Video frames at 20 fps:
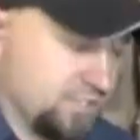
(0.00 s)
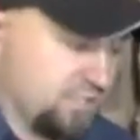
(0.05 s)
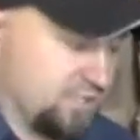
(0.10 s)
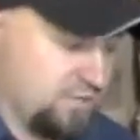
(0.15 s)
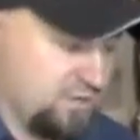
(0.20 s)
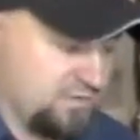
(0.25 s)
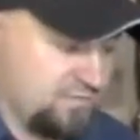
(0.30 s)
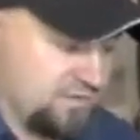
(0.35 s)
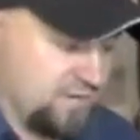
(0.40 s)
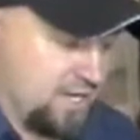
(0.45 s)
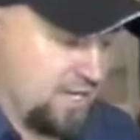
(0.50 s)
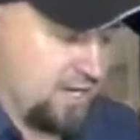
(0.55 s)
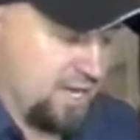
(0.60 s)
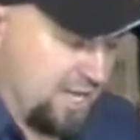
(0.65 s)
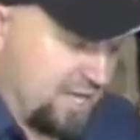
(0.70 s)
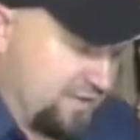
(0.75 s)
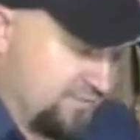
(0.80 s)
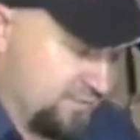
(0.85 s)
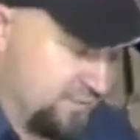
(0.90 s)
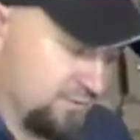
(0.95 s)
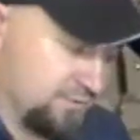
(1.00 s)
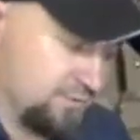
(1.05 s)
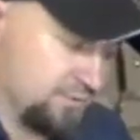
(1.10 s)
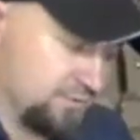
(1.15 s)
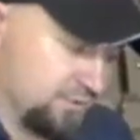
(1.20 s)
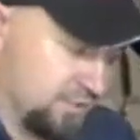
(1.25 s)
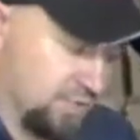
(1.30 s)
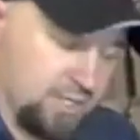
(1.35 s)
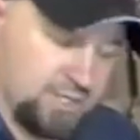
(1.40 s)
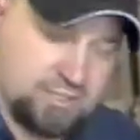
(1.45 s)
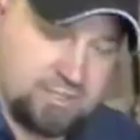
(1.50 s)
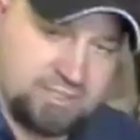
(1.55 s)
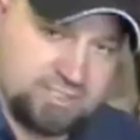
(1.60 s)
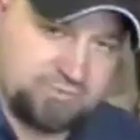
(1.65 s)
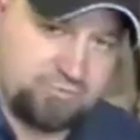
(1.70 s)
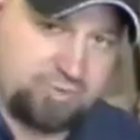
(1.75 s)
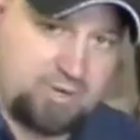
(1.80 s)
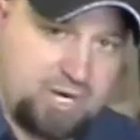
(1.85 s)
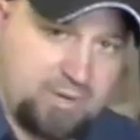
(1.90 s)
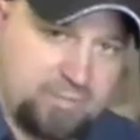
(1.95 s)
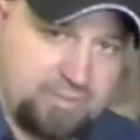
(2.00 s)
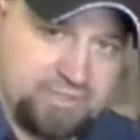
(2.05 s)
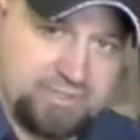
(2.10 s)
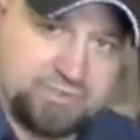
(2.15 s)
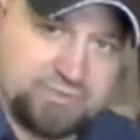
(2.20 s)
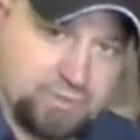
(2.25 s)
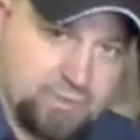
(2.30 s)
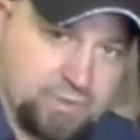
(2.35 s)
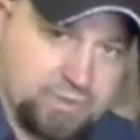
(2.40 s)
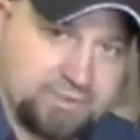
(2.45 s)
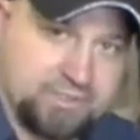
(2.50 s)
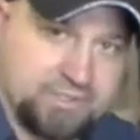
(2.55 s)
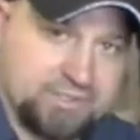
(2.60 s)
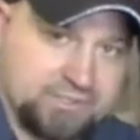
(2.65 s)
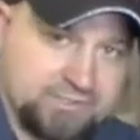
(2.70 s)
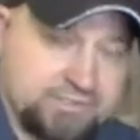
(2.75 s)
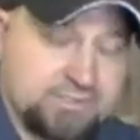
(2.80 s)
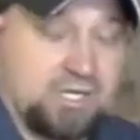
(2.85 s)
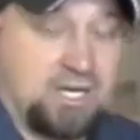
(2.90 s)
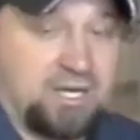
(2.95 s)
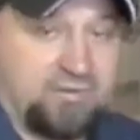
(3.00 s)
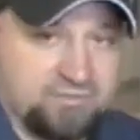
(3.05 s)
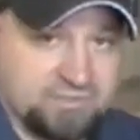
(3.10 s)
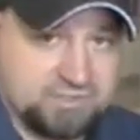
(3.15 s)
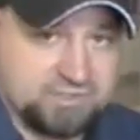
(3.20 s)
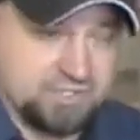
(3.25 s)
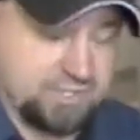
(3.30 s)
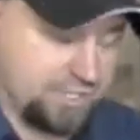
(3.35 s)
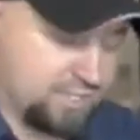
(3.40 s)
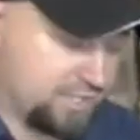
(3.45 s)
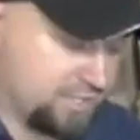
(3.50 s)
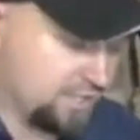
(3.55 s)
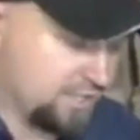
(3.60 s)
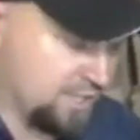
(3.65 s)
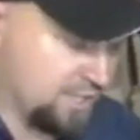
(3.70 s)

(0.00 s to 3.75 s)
of not having lug nuts properly torqued is obviously